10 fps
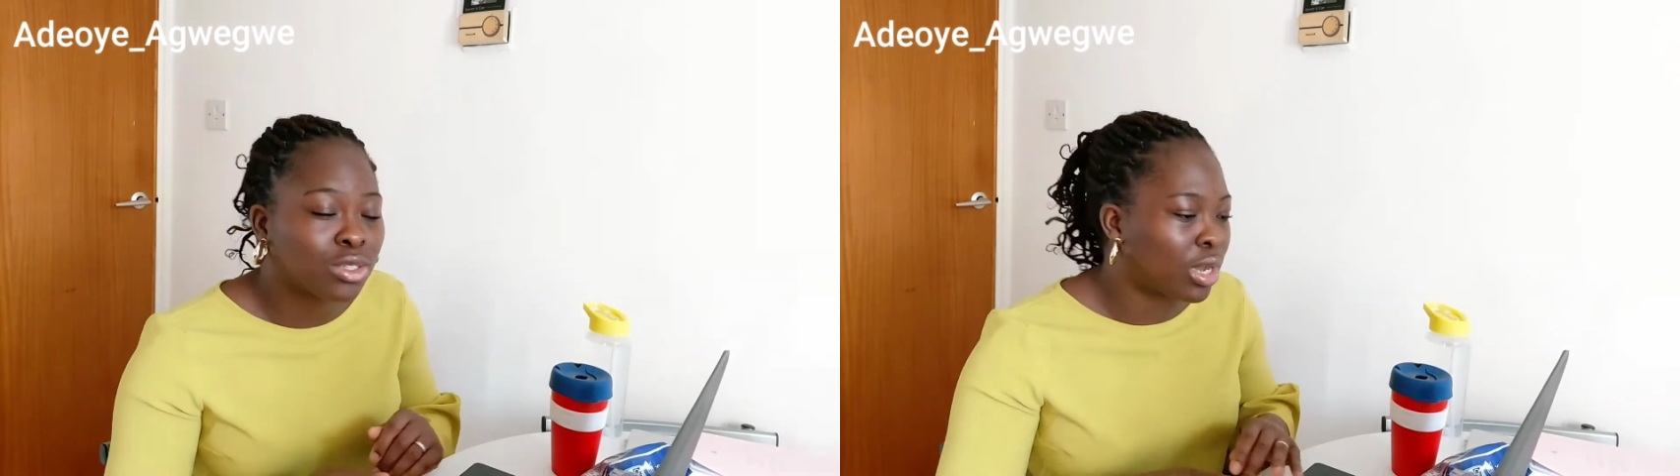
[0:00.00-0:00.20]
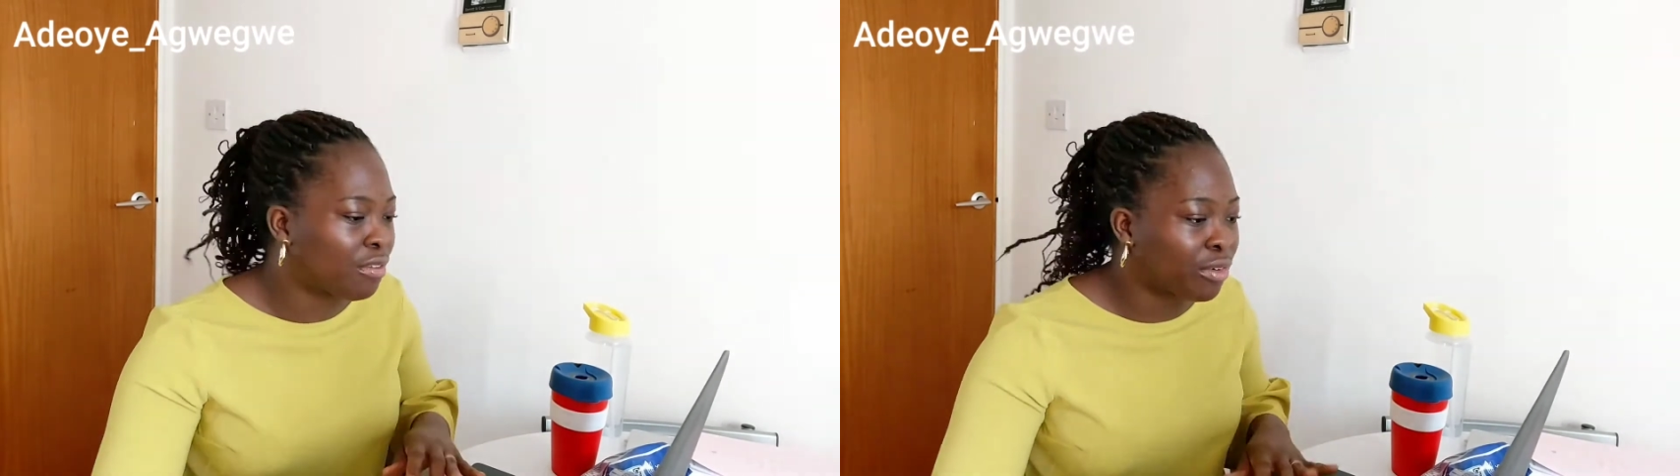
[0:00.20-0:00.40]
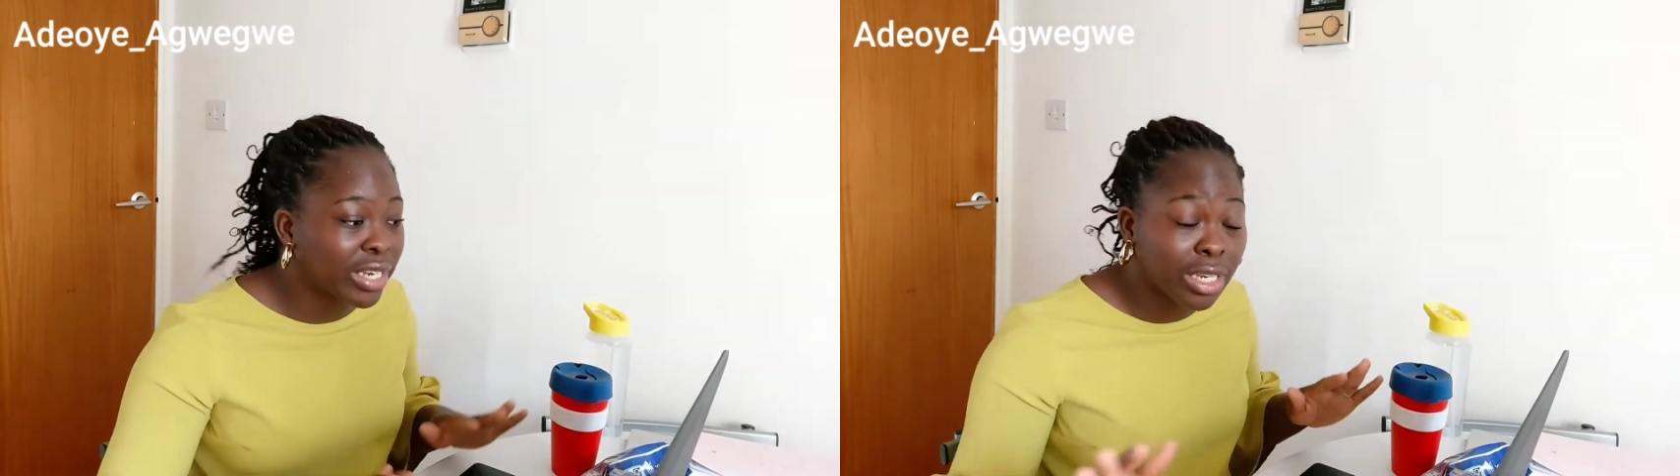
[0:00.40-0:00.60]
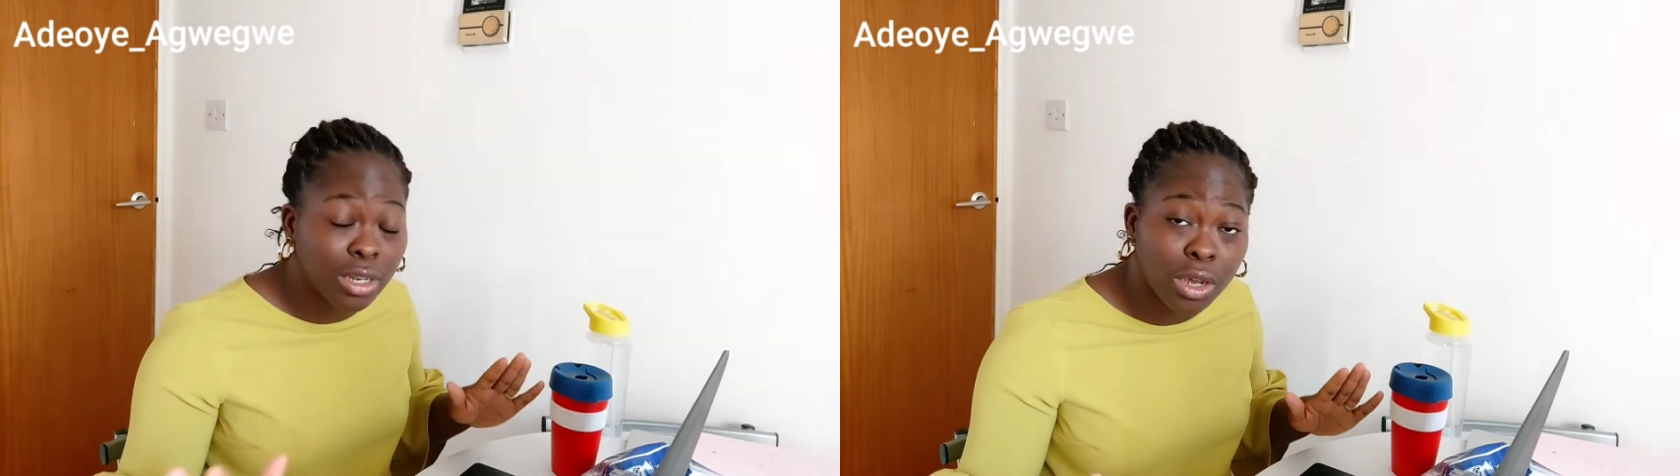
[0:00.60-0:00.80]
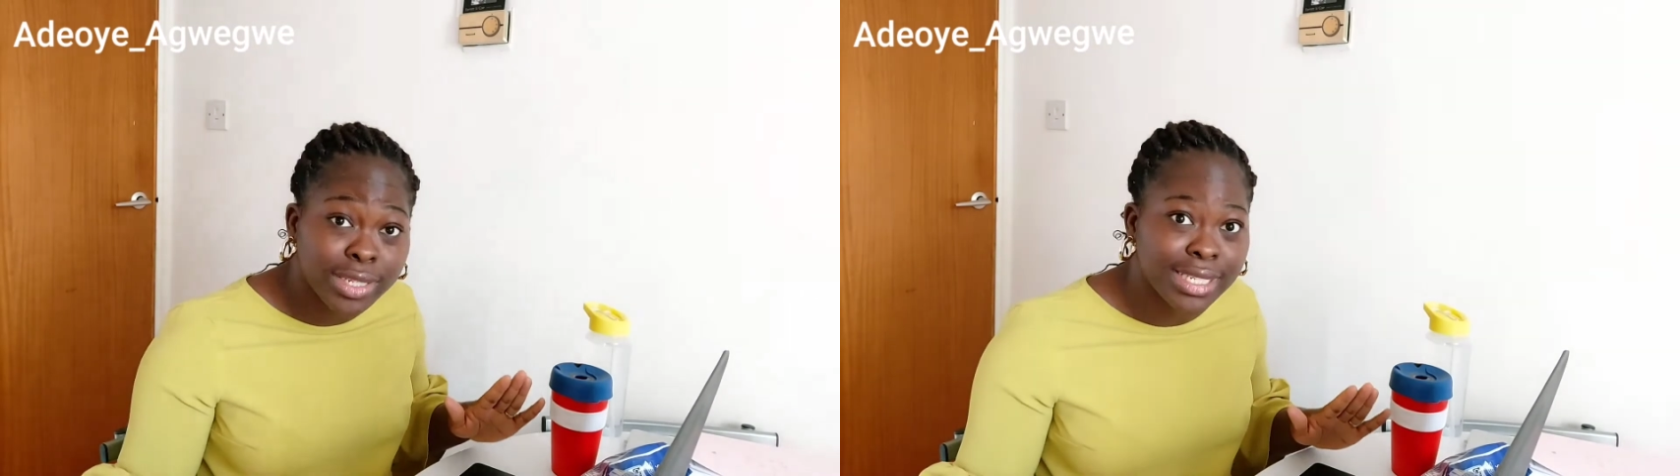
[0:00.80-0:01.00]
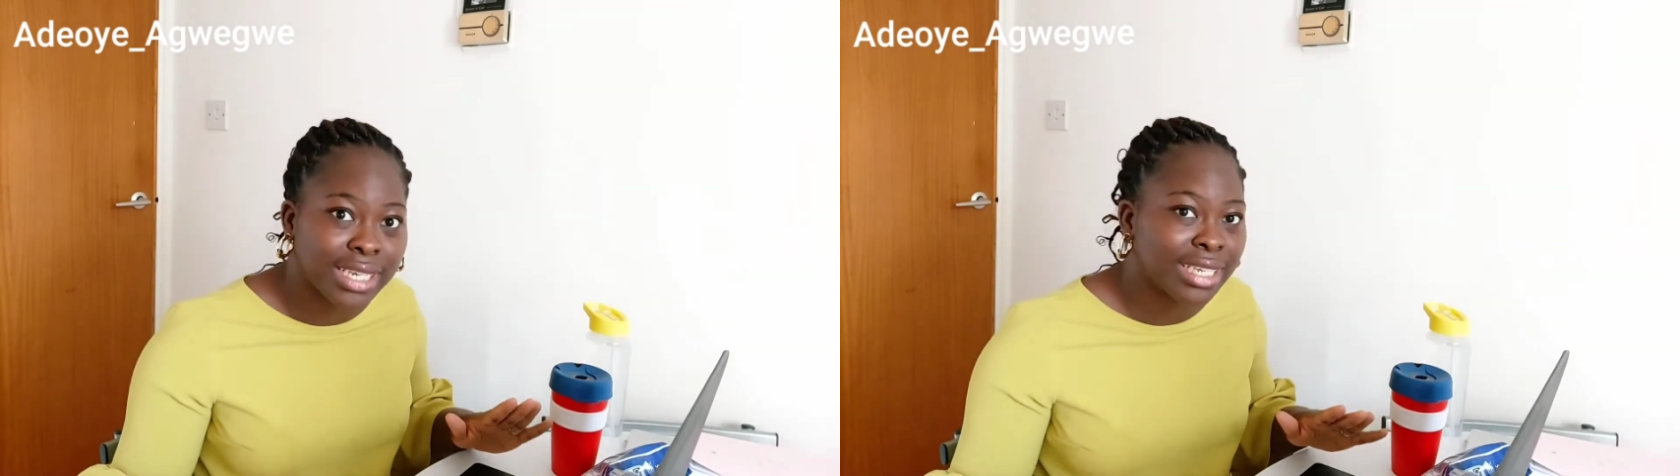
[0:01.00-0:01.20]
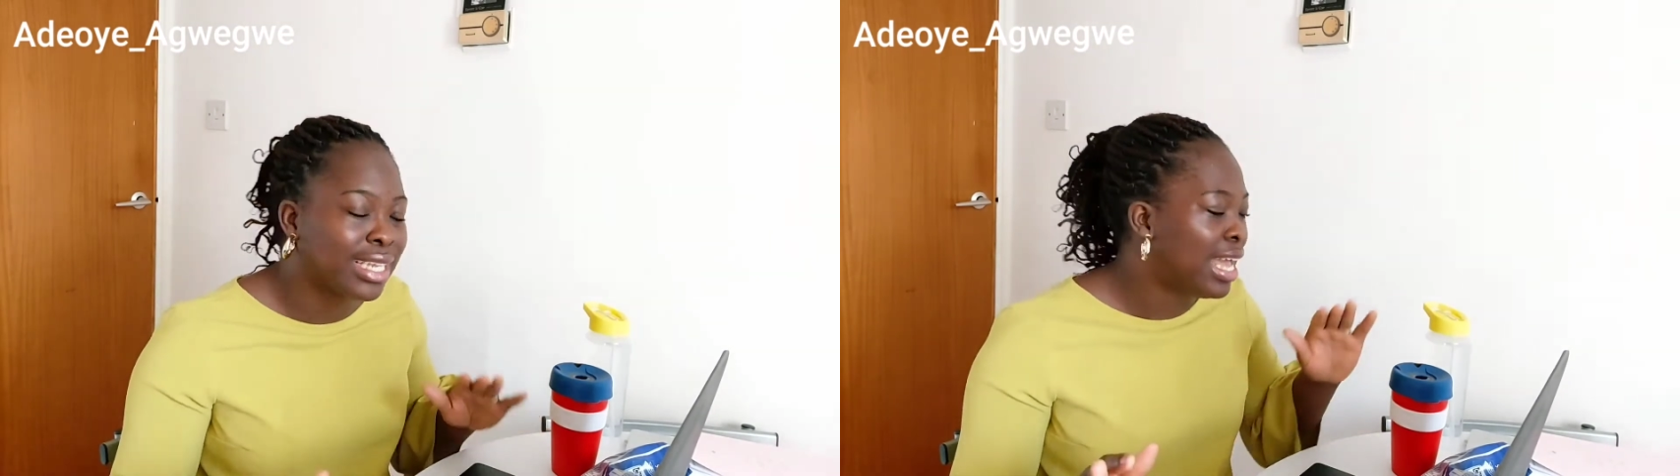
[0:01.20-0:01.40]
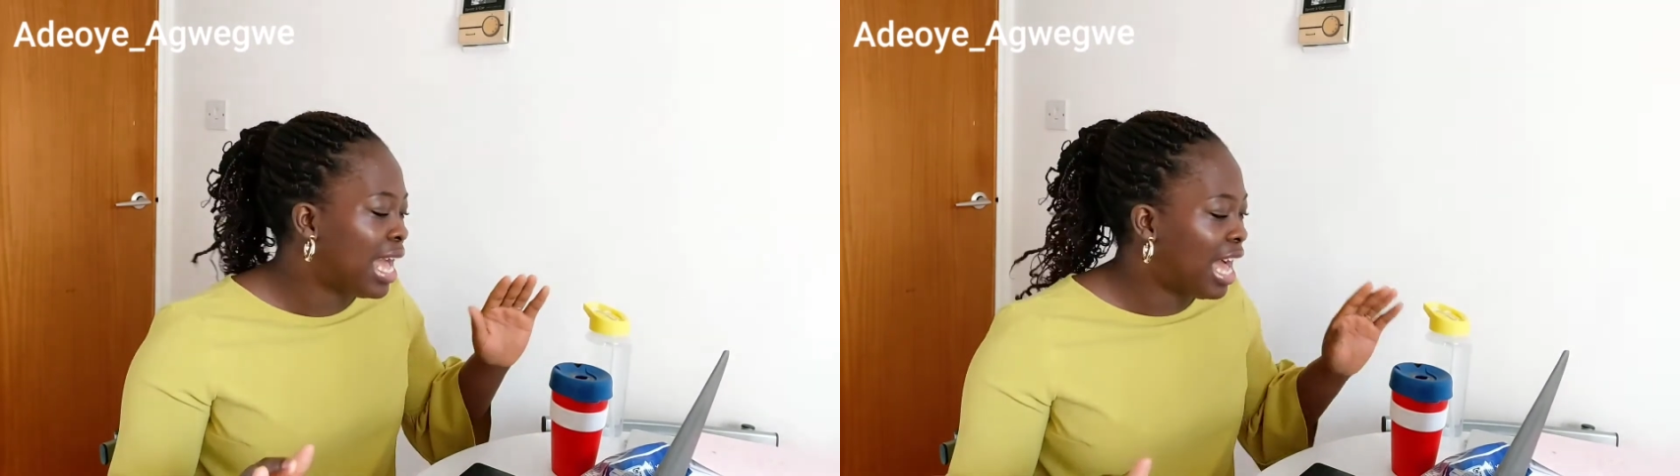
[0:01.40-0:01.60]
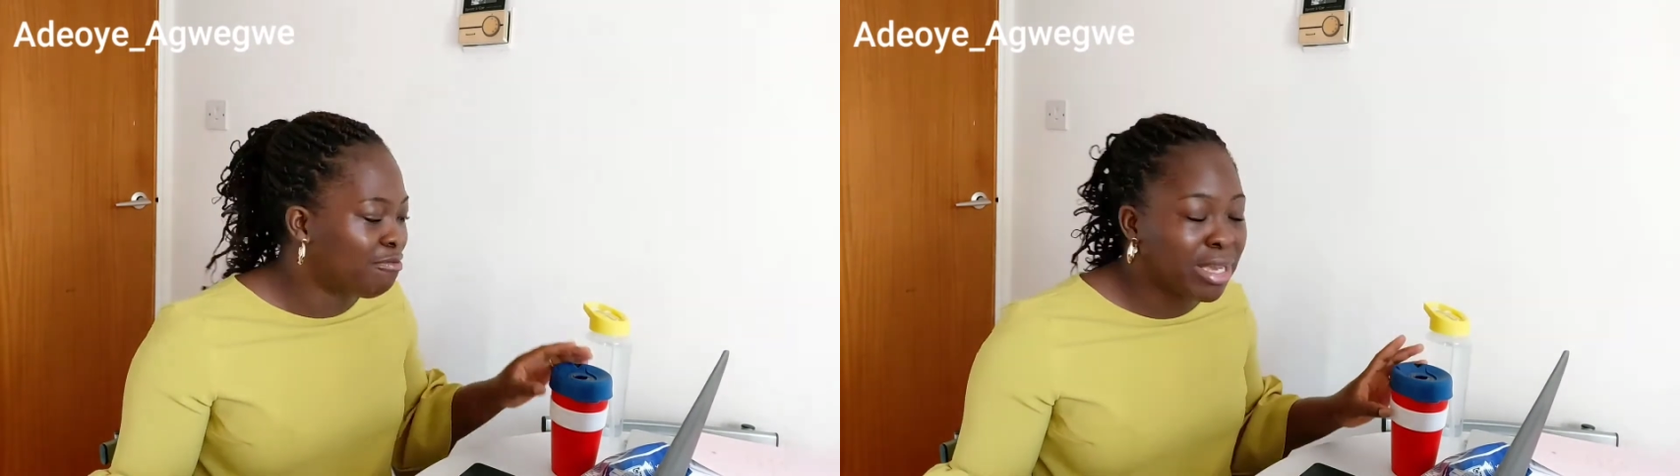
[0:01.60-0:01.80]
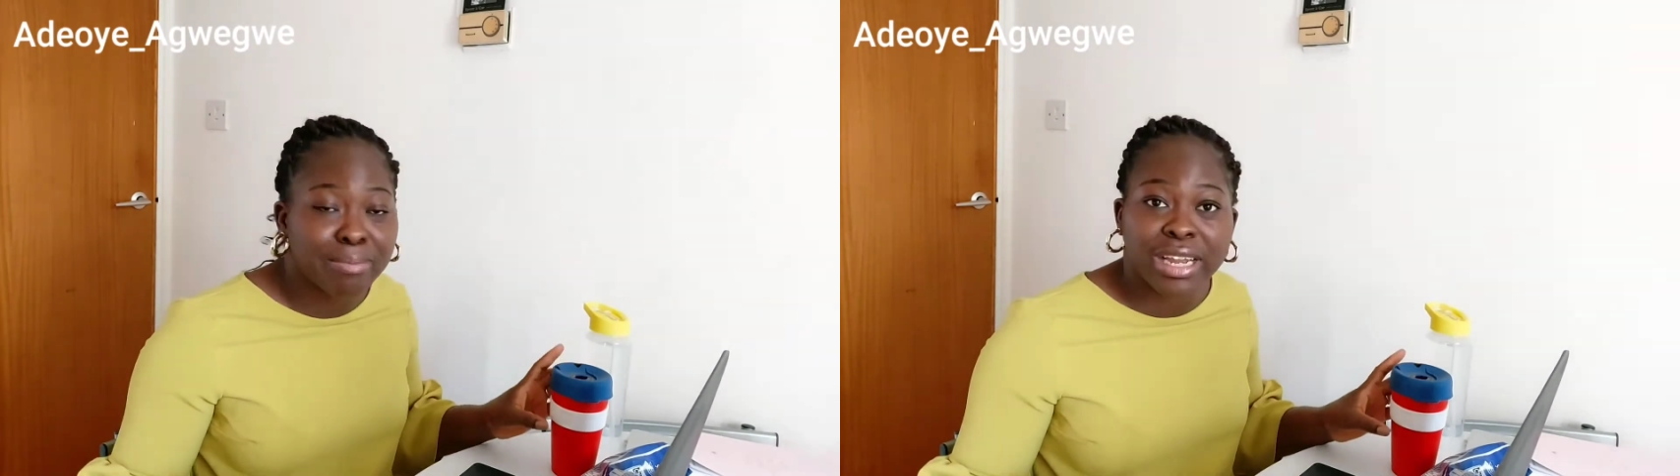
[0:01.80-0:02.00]
So I've already logged in,
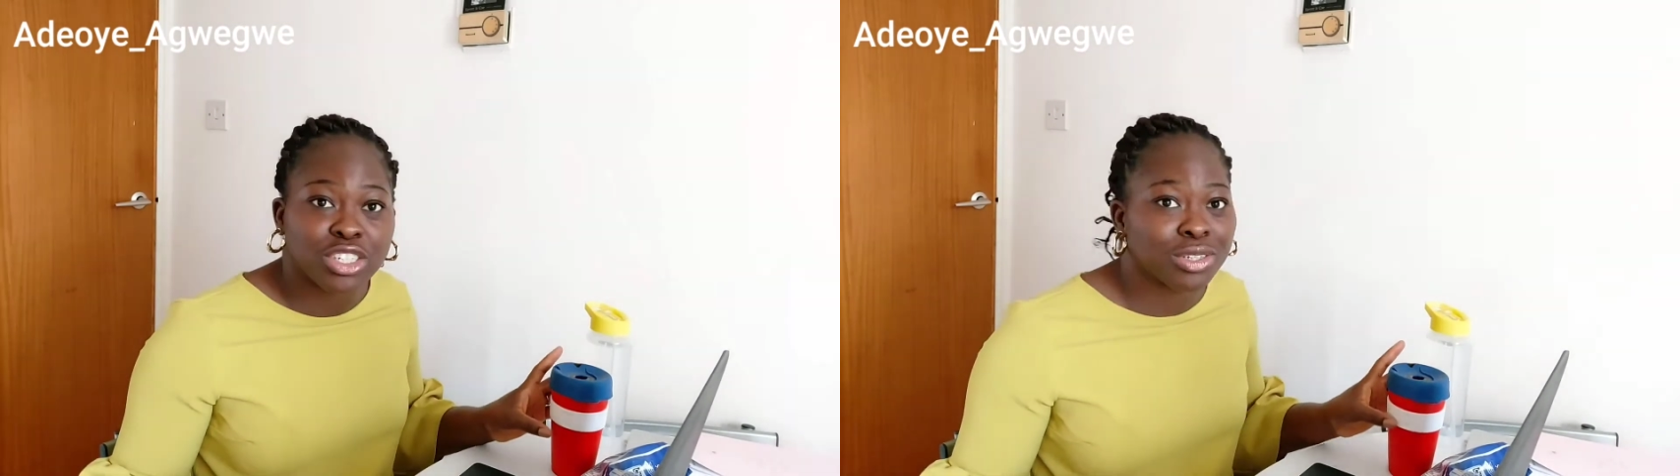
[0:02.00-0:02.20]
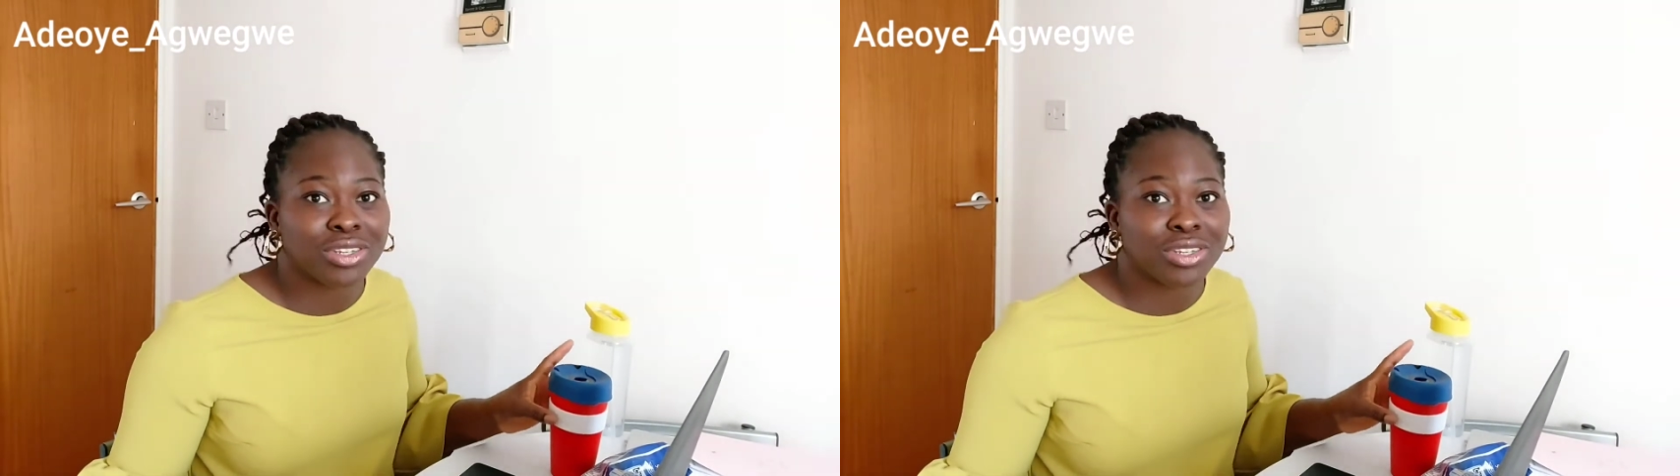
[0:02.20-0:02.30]
I've made my drink.